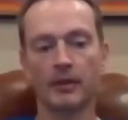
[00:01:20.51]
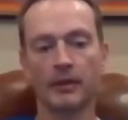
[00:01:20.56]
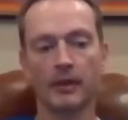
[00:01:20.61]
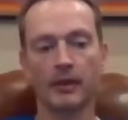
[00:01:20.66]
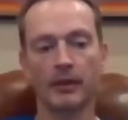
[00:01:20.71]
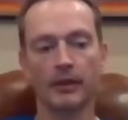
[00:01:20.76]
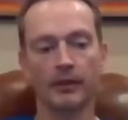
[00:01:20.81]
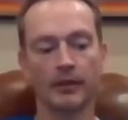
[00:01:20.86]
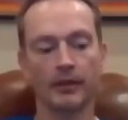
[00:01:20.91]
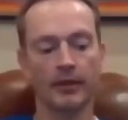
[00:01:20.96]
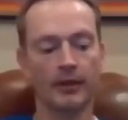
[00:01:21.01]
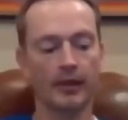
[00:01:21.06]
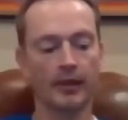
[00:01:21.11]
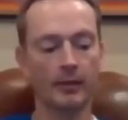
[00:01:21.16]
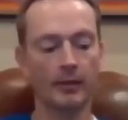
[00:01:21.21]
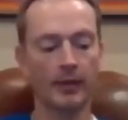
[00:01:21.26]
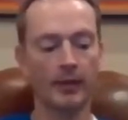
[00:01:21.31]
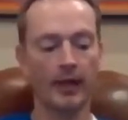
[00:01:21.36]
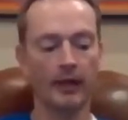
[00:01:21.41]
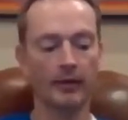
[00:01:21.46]
You know, you think
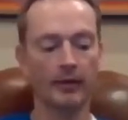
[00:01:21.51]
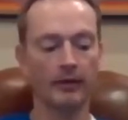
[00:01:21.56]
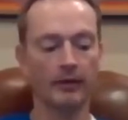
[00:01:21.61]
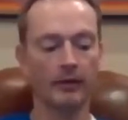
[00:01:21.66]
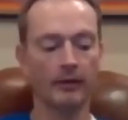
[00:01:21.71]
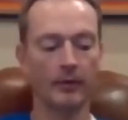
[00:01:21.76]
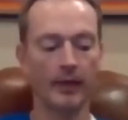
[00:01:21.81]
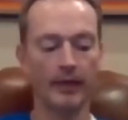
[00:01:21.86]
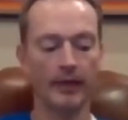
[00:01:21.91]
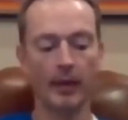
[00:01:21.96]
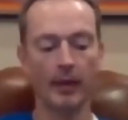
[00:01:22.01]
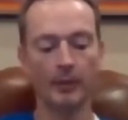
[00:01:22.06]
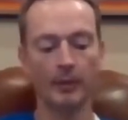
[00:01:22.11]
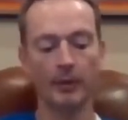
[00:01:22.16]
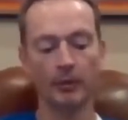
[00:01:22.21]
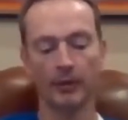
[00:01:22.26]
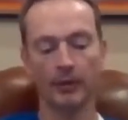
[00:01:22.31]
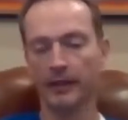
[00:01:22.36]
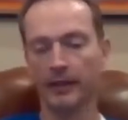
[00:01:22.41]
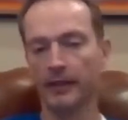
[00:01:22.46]
about right now,
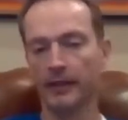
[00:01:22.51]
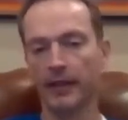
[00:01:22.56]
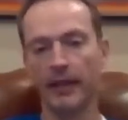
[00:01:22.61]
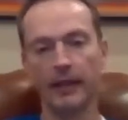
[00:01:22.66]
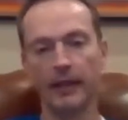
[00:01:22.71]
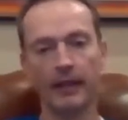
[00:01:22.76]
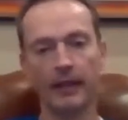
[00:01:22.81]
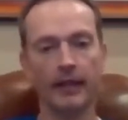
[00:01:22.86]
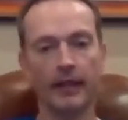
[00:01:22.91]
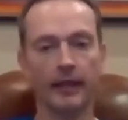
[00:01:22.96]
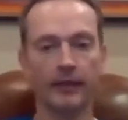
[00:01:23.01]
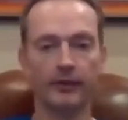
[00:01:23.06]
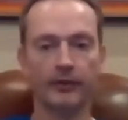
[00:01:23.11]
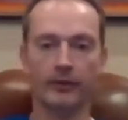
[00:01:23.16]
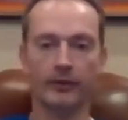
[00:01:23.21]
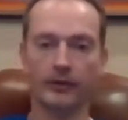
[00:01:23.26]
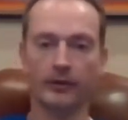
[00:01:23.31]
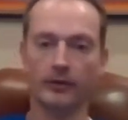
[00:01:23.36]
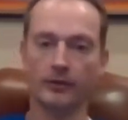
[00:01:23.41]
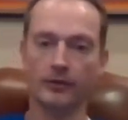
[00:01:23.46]
people get headaches
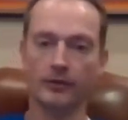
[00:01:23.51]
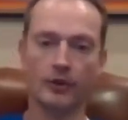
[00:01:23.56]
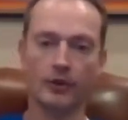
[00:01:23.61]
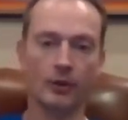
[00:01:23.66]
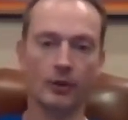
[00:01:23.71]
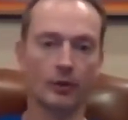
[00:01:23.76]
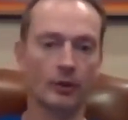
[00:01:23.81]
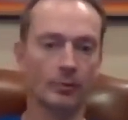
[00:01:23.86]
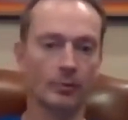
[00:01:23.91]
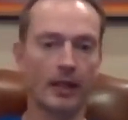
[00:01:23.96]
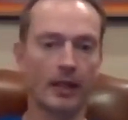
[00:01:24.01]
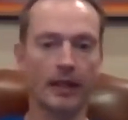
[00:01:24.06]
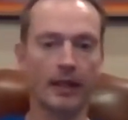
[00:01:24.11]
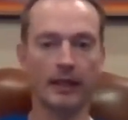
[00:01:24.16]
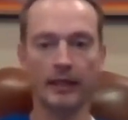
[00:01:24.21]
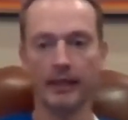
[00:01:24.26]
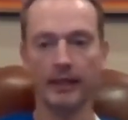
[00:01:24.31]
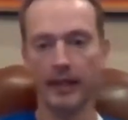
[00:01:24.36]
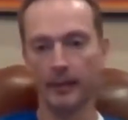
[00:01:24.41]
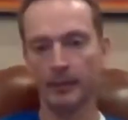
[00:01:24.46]
and shoulder pain
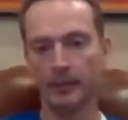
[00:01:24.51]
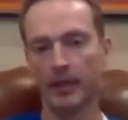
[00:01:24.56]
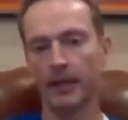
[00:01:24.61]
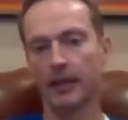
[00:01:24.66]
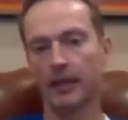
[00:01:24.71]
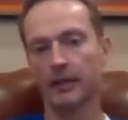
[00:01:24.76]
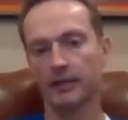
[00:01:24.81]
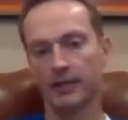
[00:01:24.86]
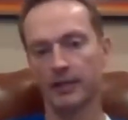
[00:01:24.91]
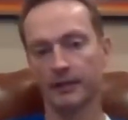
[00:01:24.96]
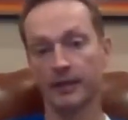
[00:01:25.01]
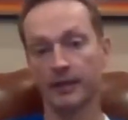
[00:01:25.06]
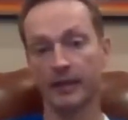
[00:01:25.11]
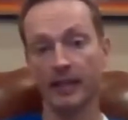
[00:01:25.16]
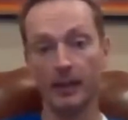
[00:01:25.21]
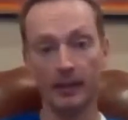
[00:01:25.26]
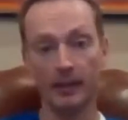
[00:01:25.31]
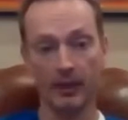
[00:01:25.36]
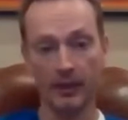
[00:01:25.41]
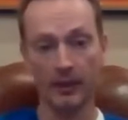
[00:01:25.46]
and neck pain and stuff like
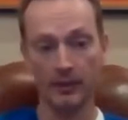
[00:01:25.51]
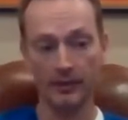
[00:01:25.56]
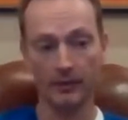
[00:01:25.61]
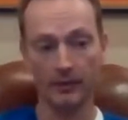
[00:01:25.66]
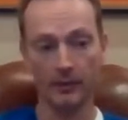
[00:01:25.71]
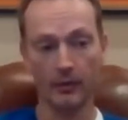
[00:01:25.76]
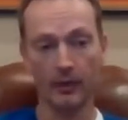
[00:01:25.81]
that because of it.